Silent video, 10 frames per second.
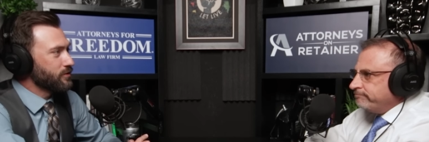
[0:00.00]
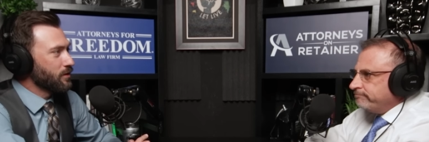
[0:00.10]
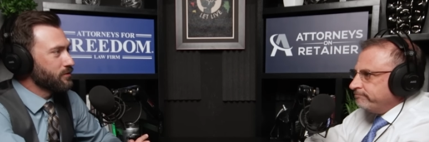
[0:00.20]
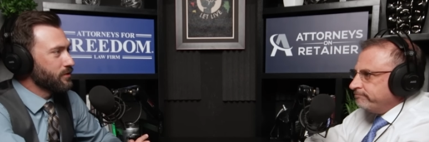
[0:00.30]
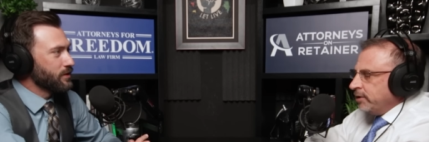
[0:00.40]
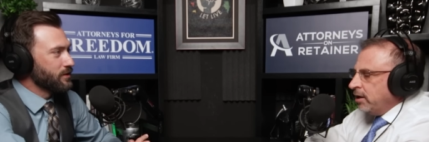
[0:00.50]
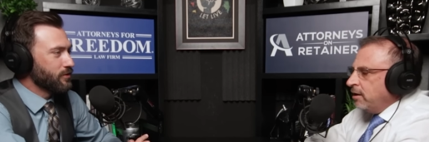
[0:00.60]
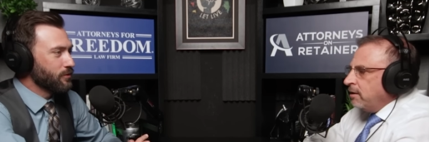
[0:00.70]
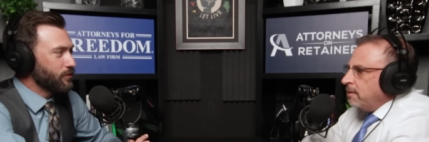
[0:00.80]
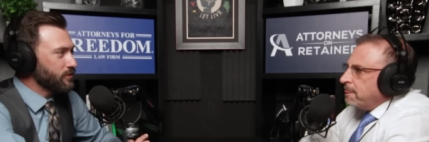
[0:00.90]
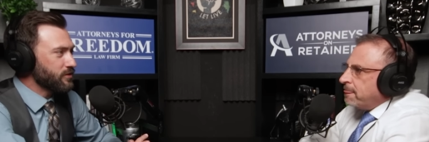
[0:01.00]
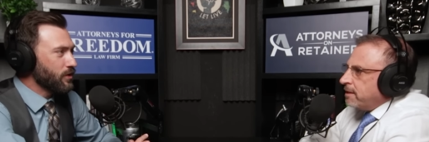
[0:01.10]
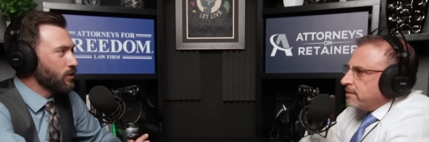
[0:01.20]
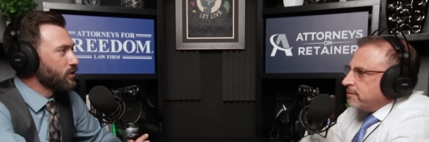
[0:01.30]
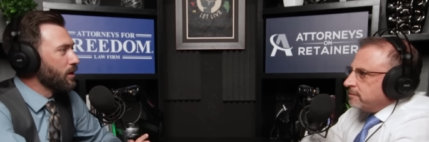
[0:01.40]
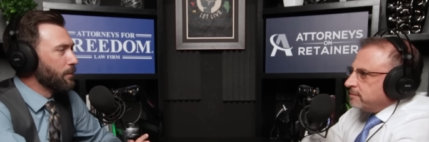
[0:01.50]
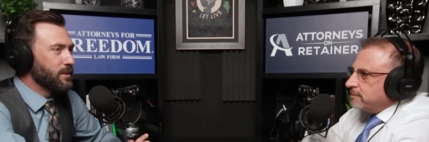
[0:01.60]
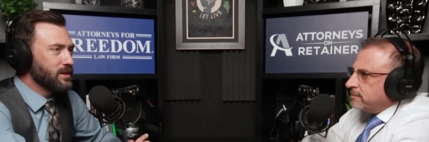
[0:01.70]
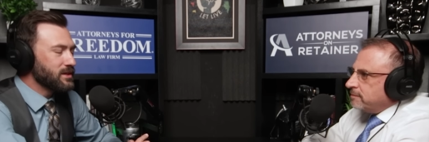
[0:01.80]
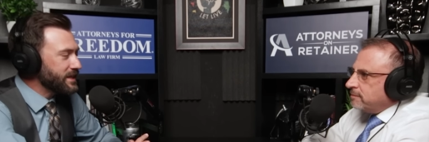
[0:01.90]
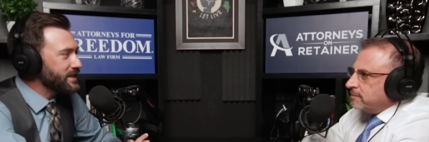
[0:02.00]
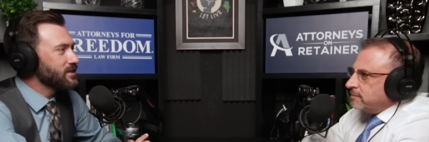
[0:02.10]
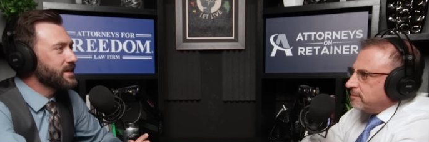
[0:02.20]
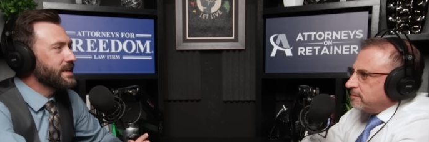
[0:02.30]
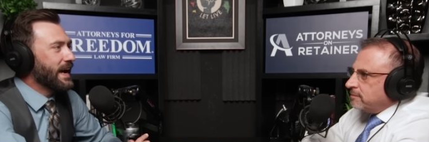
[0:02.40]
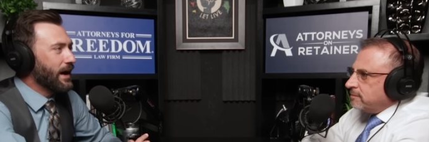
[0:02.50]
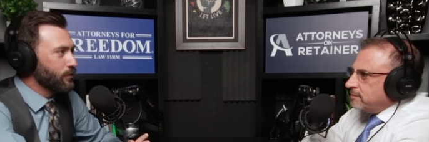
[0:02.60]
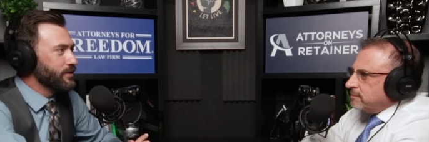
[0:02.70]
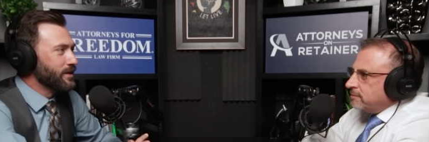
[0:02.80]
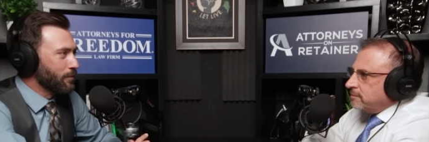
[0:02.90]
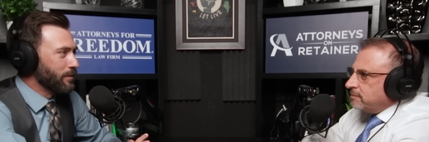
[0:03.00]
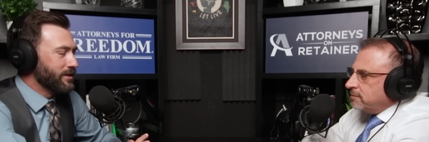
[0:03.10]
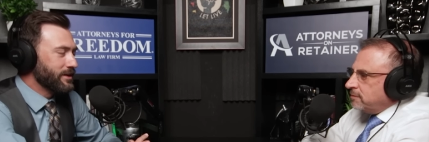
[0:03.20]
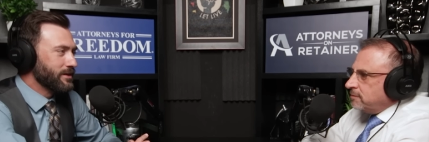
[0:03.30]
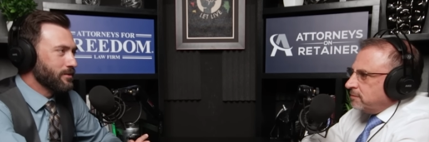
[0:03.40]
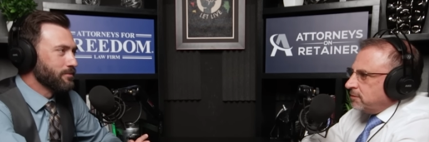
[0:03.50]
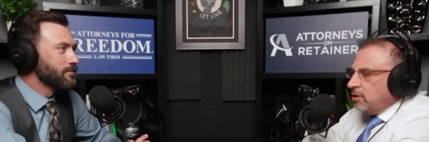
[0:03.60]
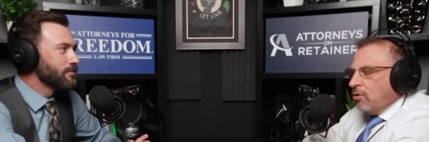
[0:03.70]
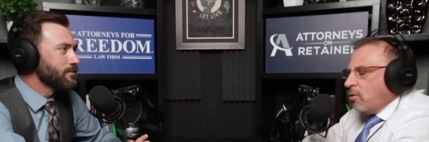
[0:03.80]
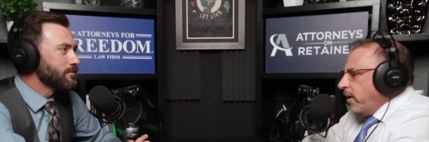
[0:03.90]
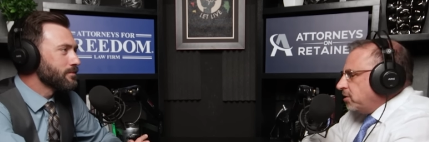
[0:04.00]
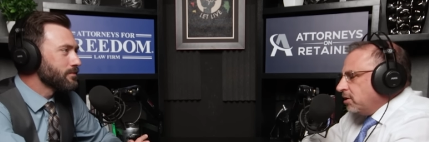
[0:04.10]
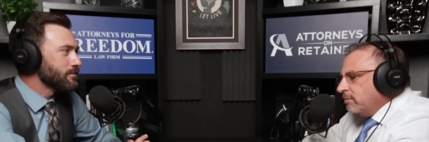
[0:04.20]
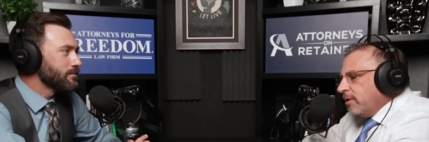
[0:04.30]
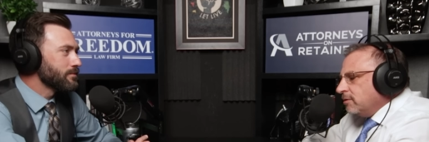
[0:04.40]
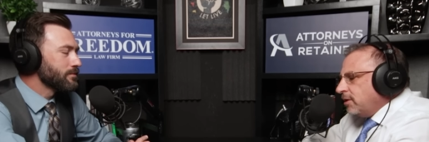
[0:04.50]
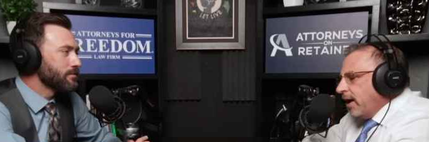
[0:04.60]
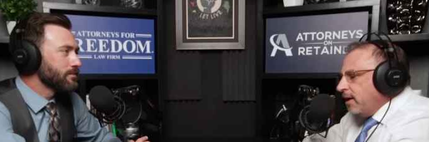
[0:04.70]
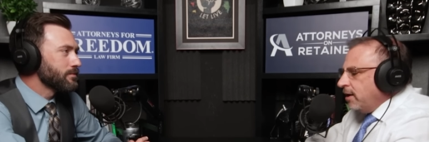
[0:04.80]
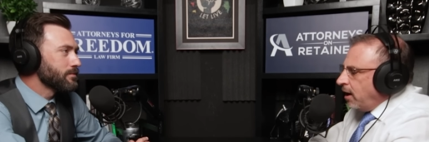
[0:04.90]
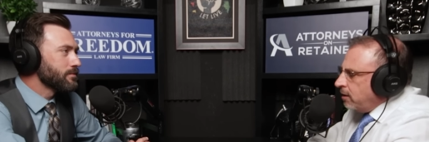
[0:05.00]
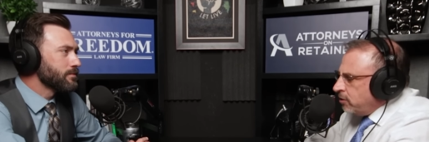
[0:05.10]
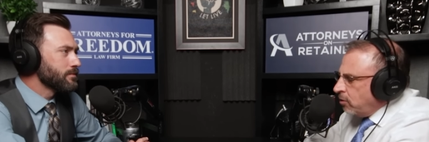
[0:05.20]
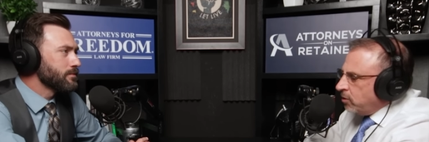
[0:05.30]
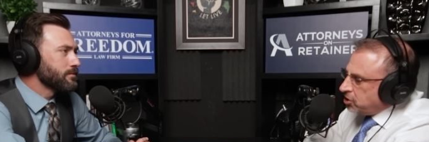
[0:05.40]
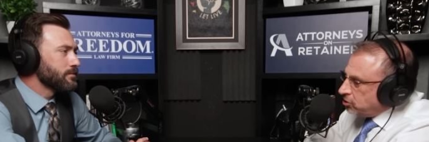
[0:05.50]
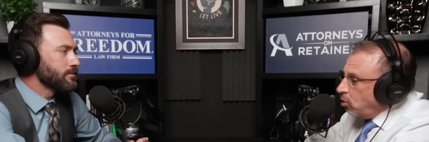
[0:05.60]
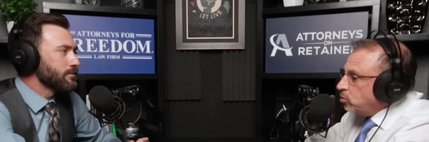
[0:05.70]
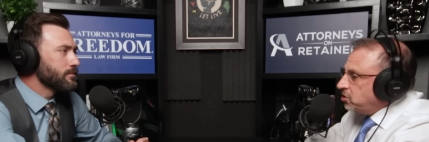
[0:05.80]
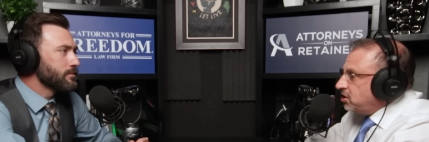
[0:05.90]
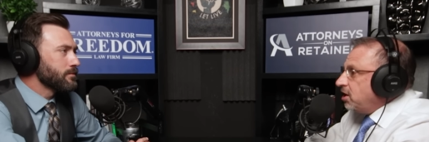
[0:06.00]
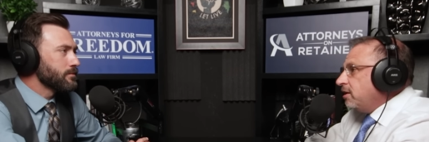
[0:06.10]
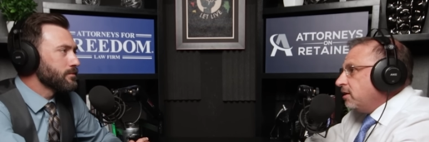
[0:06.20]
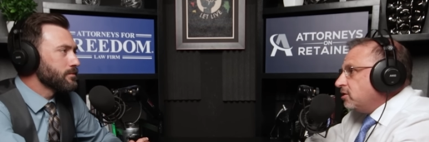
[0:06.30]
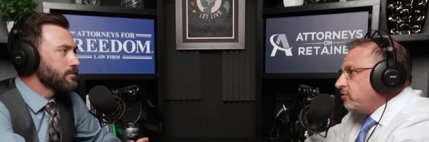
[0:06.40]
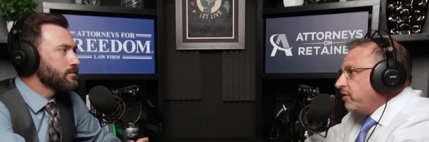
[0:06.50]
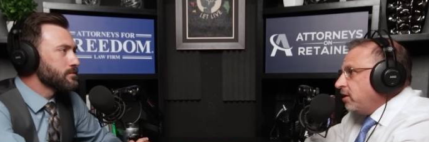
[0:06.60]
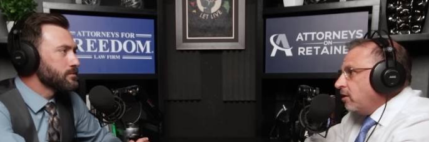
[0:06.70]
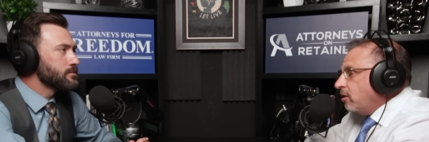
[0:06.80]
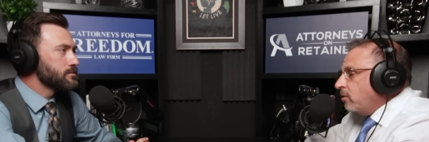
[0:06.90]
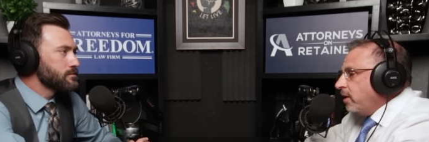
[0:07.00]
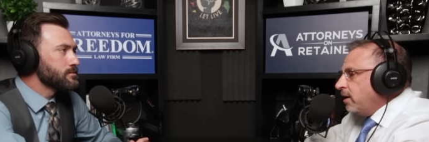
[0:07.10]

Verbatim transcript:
Speaker 1: of self-defense. So first of all, completely outnumbered here.
Speaker 2: No question about that. And, you know, what you don't see in this video